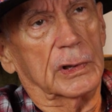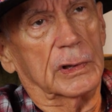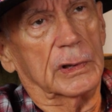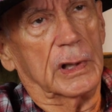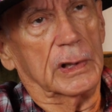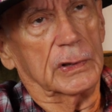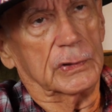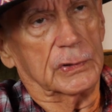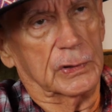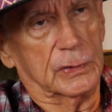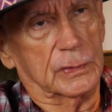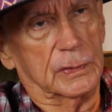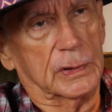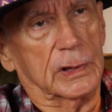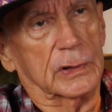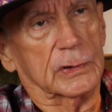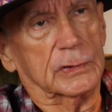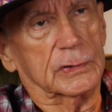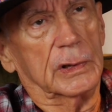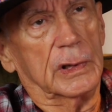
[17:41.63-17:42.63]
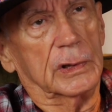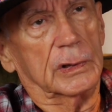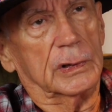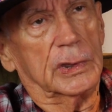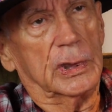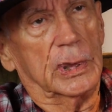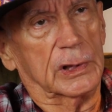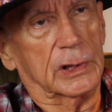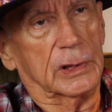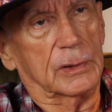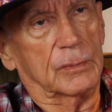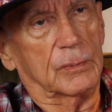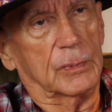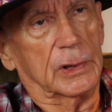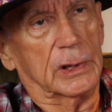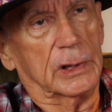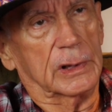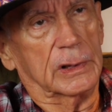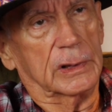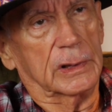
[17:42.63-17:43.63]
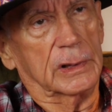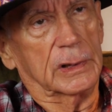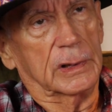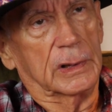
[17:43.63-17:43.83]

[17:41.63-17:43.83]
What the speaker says: That's who they associated with.